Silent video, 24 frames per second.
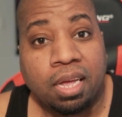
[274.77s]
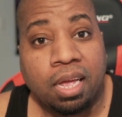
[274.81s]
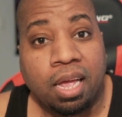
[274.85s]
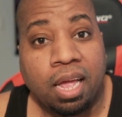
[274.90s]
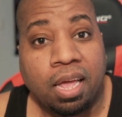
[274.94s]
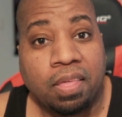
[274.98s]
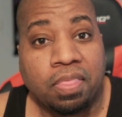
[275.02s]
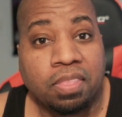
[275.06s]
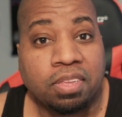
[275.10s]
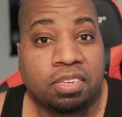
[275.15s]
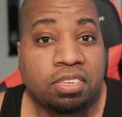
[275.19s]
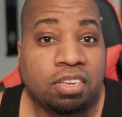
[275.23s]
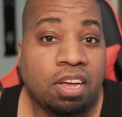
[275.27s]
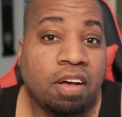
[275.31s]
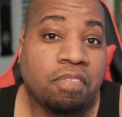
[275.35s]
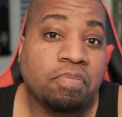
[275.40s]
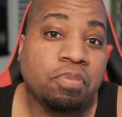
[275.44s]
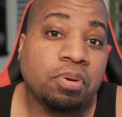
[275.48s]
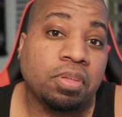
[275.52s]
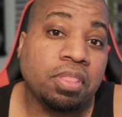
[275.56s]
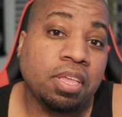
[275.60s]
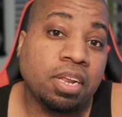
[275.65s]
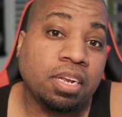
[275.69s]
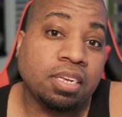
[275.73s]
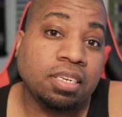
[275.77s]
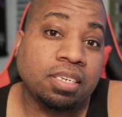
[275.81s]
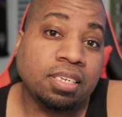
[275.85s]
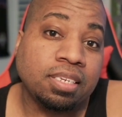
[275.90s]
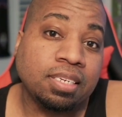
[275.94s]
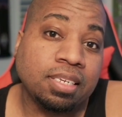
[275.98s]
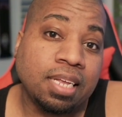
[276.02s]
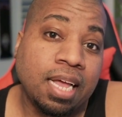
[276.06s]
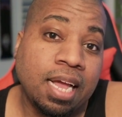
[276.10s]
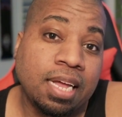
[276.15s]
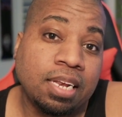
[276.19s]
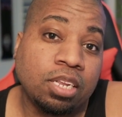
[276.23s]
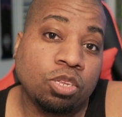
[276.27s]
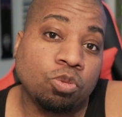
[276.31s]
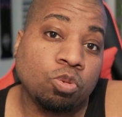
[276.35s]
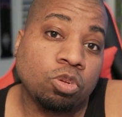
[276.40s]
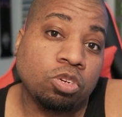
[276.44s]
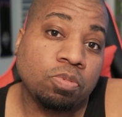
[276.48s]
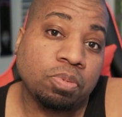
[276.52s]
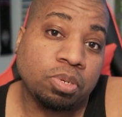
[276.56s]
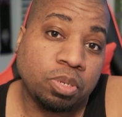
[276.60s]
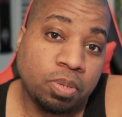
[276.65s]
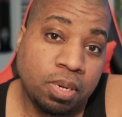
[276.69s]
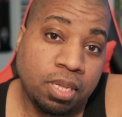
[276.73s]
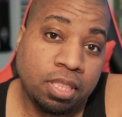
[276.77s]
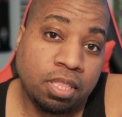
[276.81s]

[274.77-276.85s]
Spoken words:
and the software that is designed to switch between